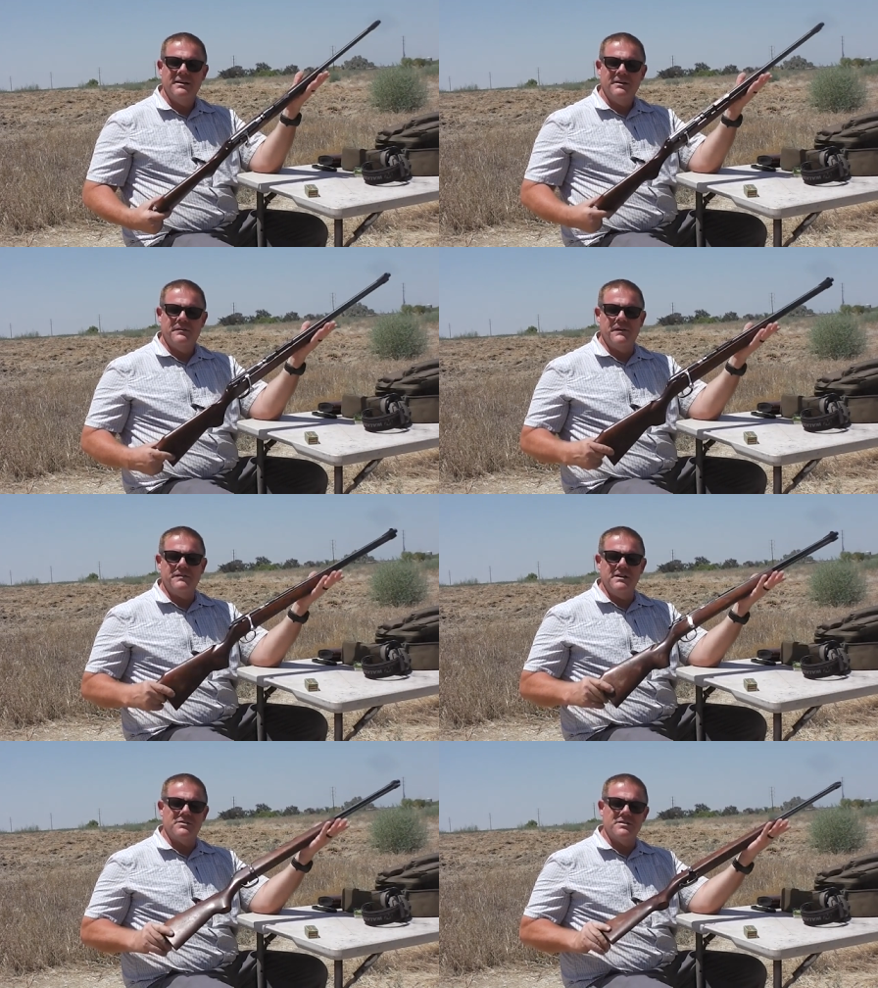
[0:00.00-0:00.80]

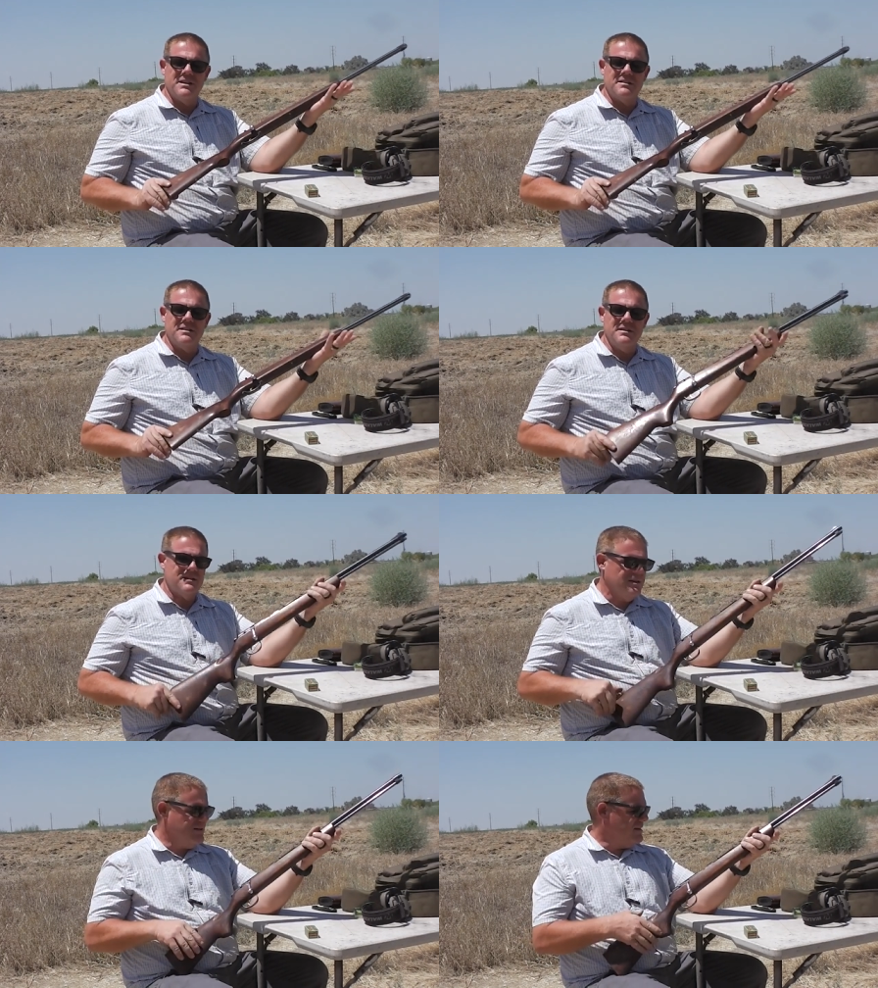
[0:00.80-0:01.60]
fifties or
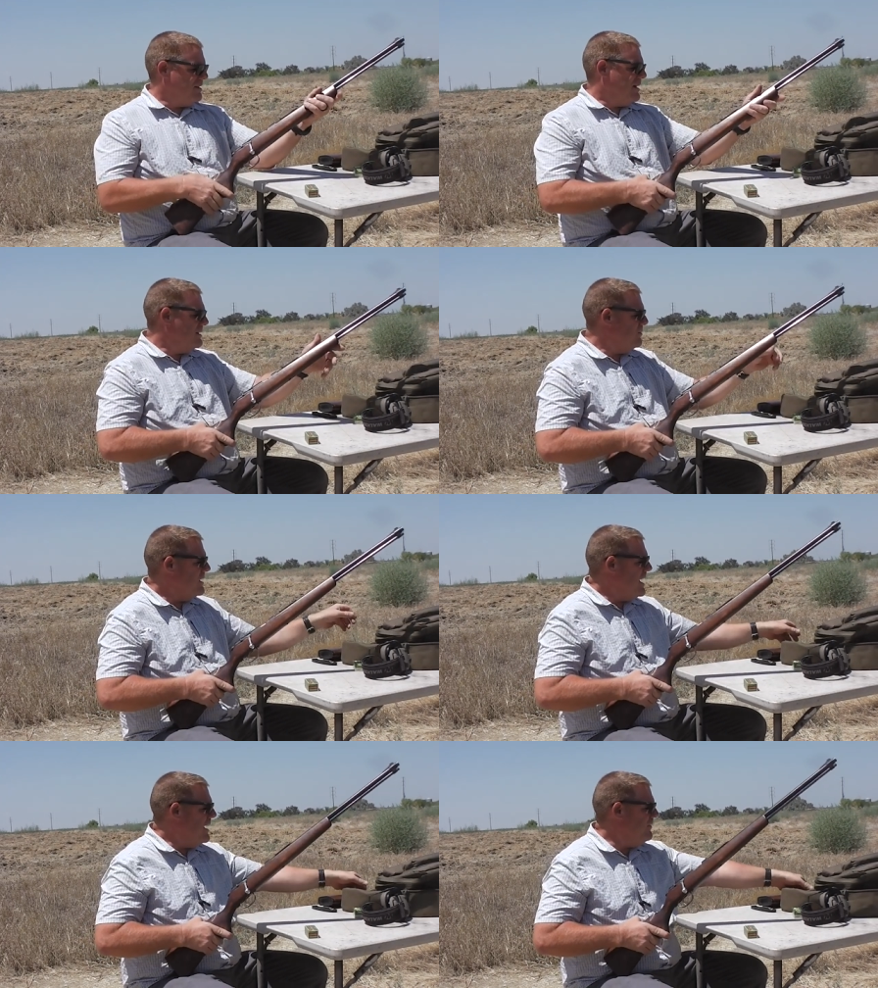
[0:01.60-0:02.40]
sixties. And then we
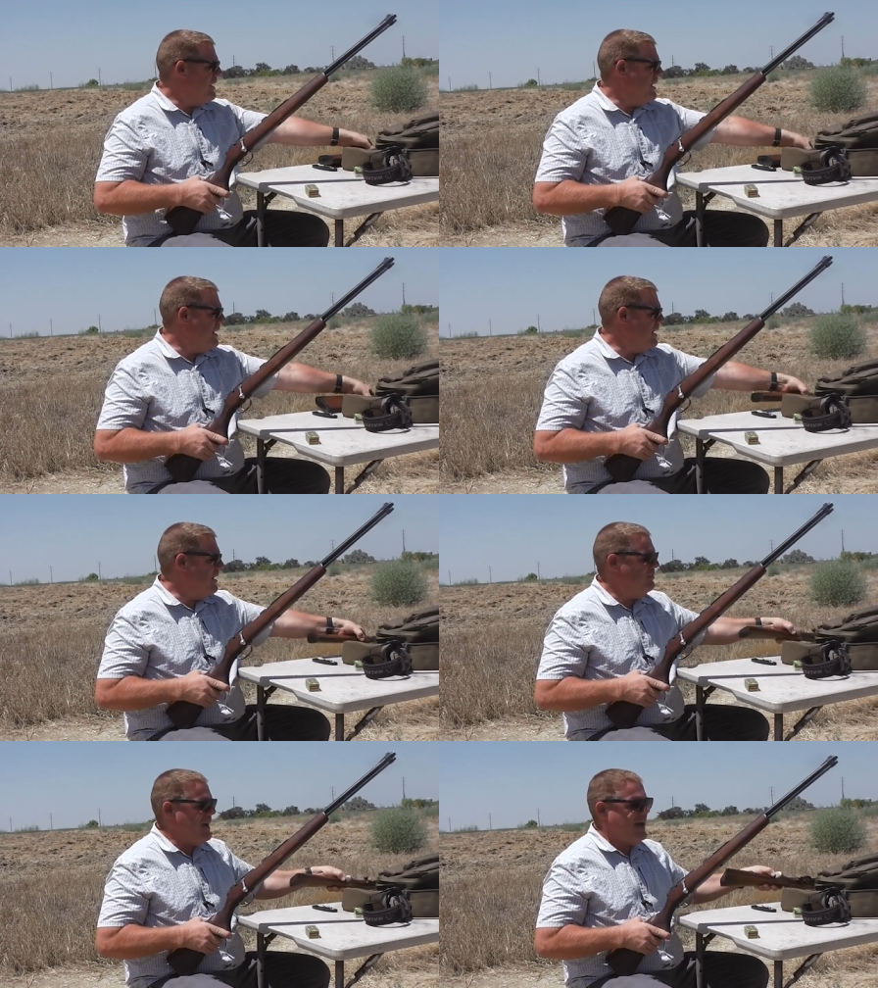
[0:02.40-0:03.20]
have a
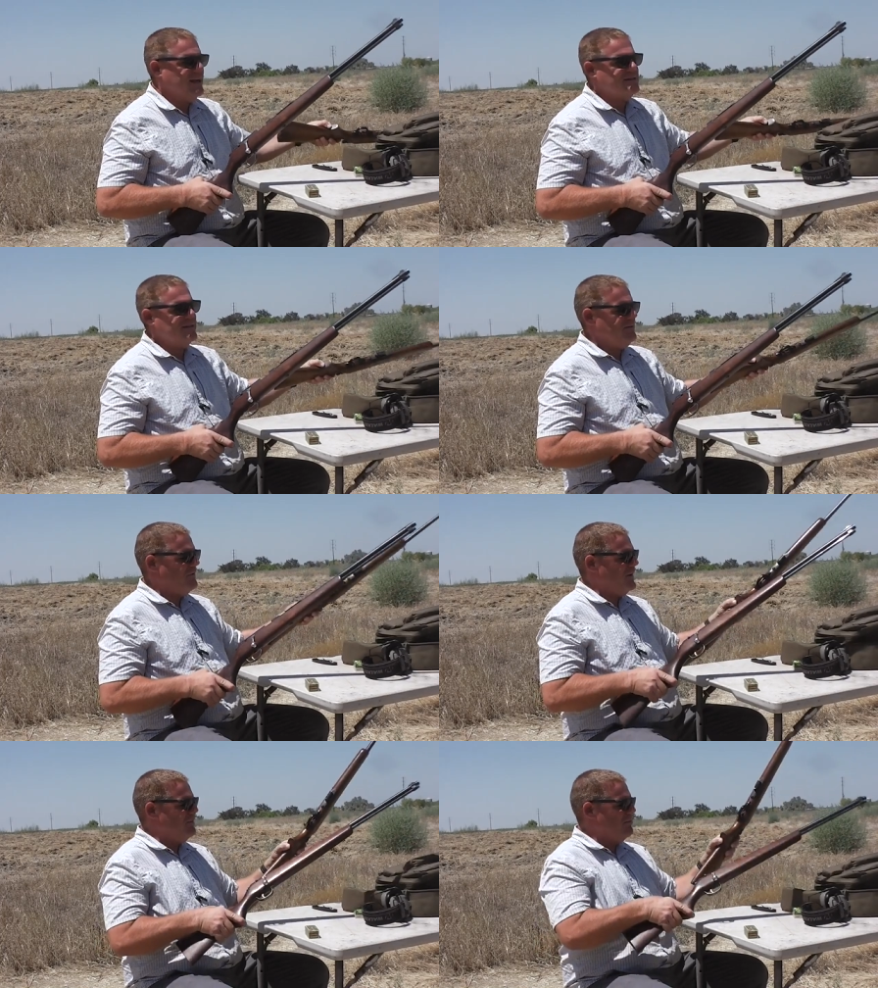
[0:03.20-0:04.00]
uh,
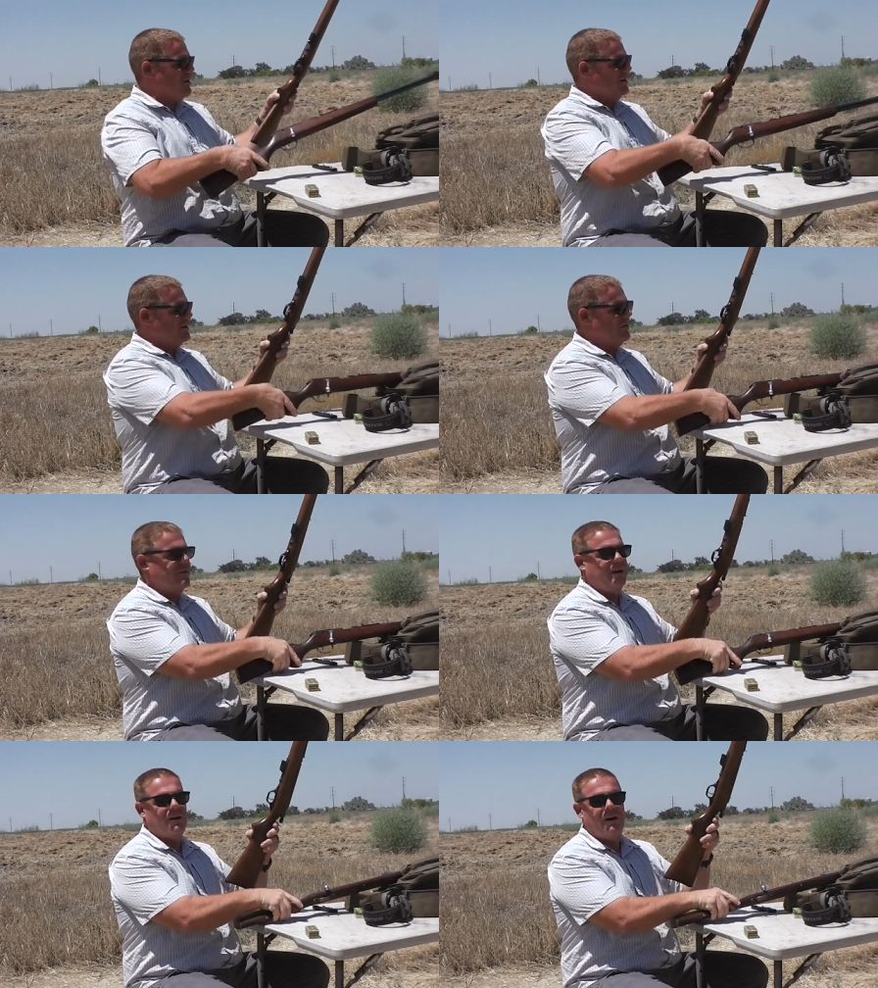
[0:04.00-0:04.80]
magazine-fed Marlin over
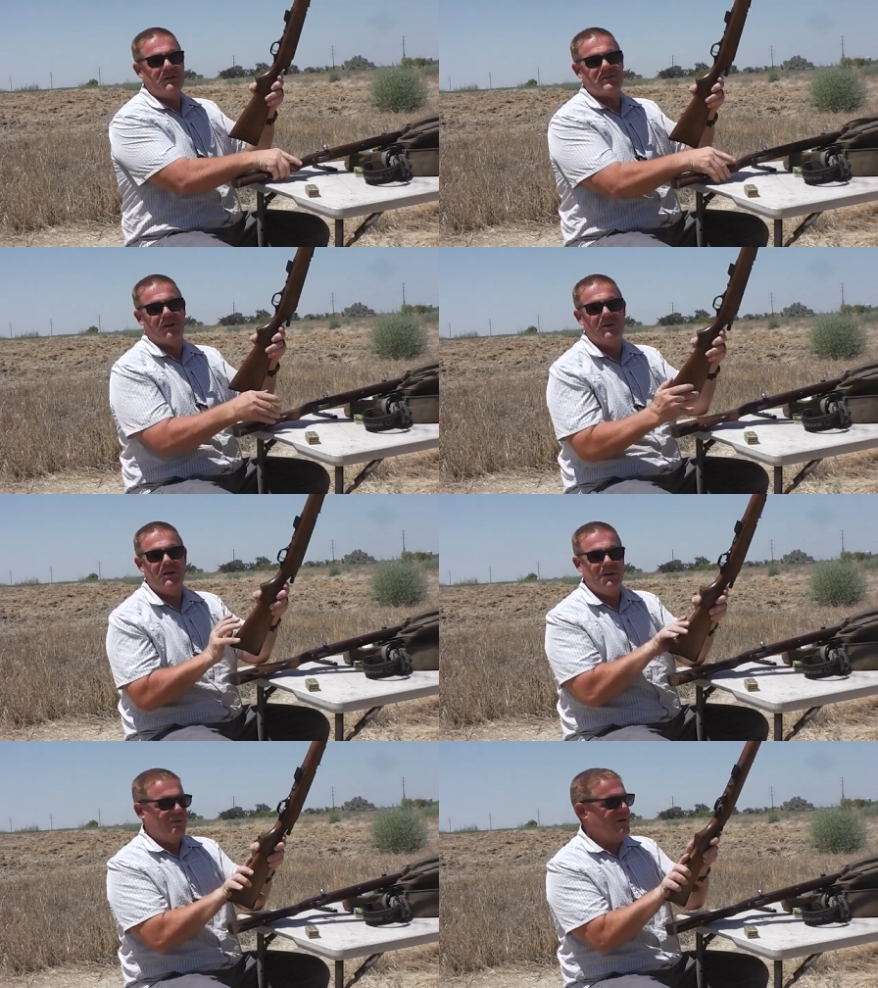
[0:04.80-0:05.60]
here also.
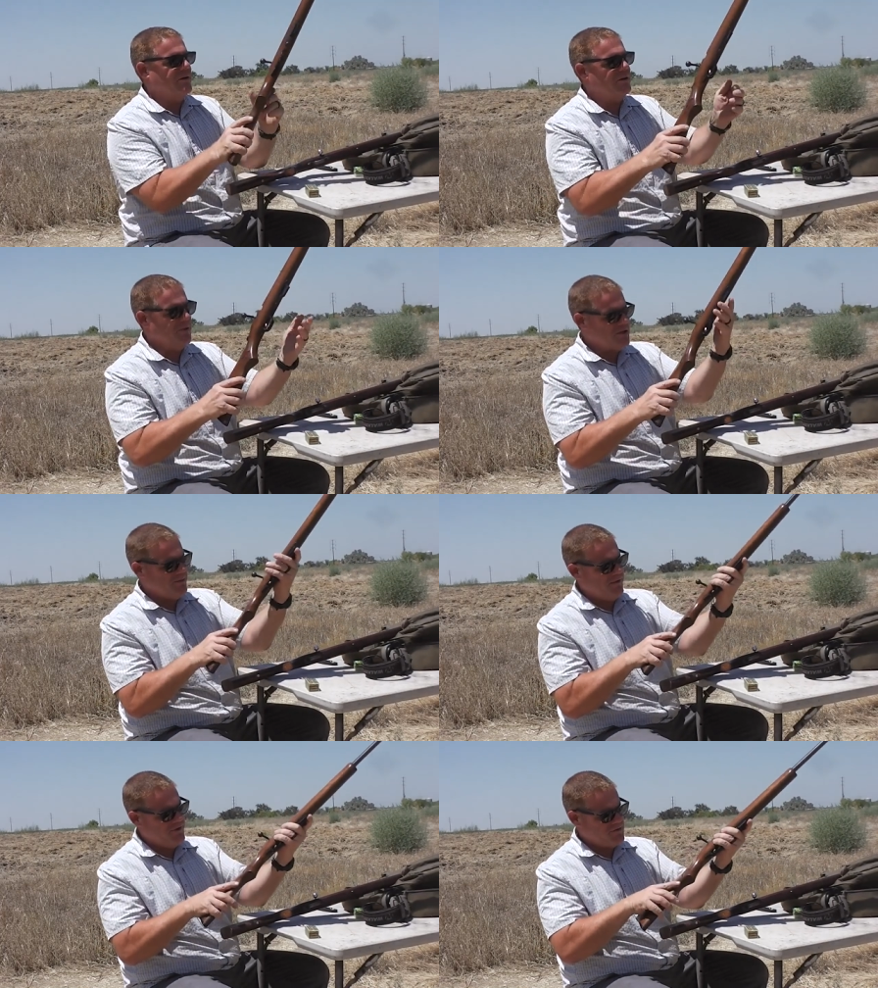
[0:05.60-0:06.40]
We don't know much
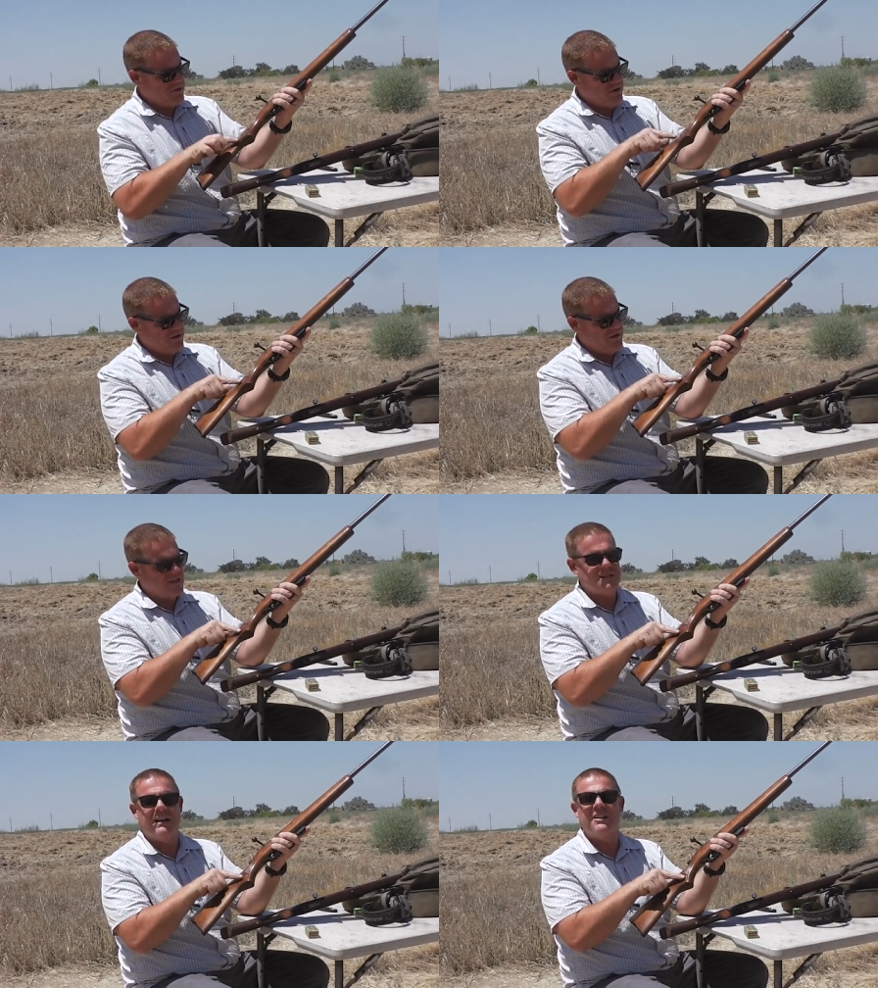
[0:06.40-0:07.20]
about this one other than
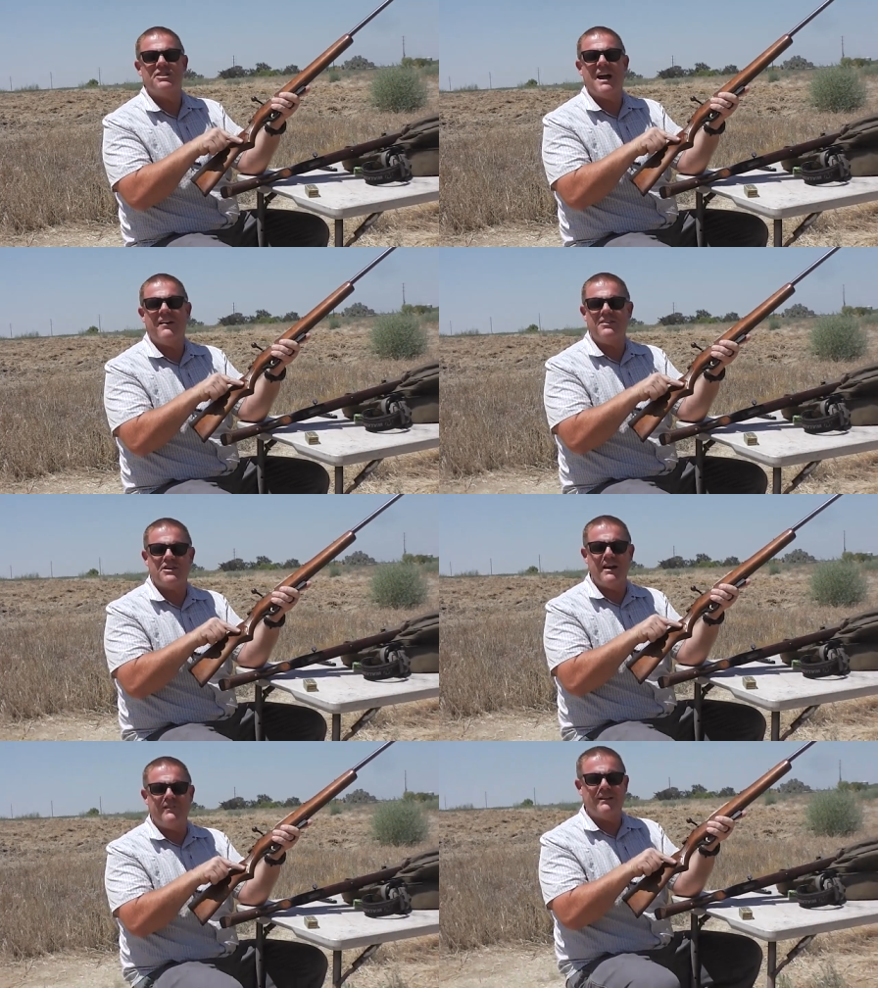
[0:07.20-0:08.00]
it's got a
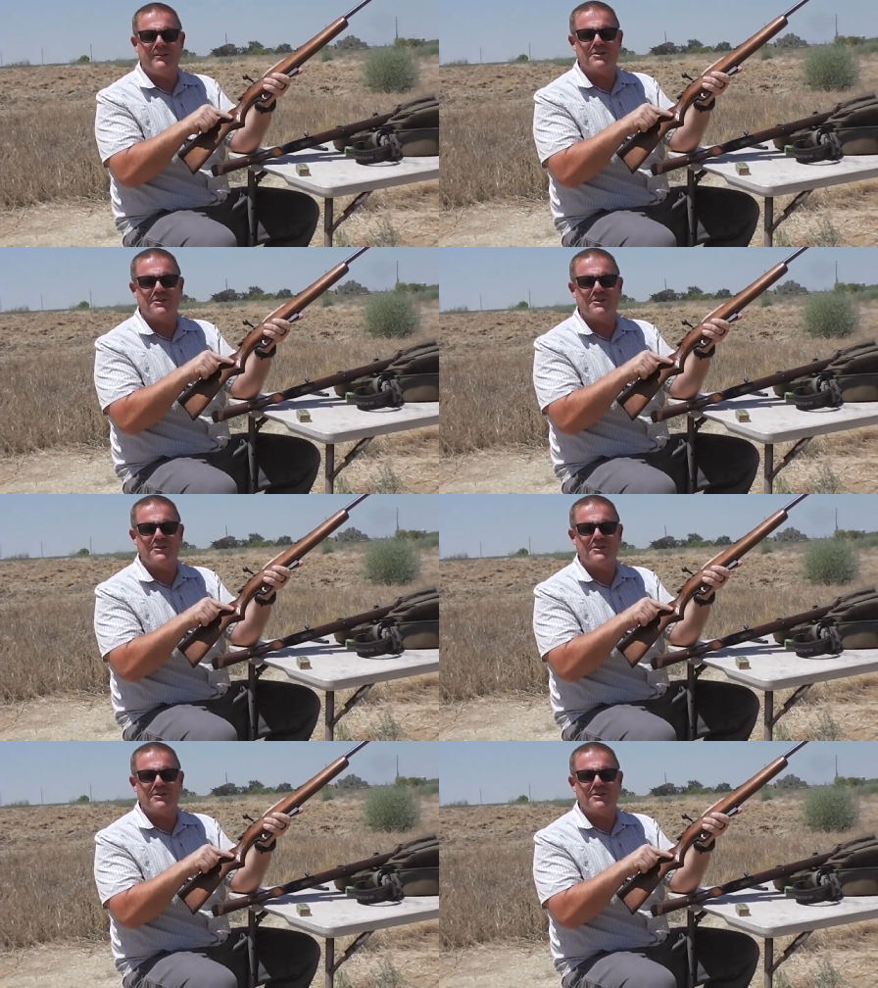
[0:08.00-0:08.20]
jivey little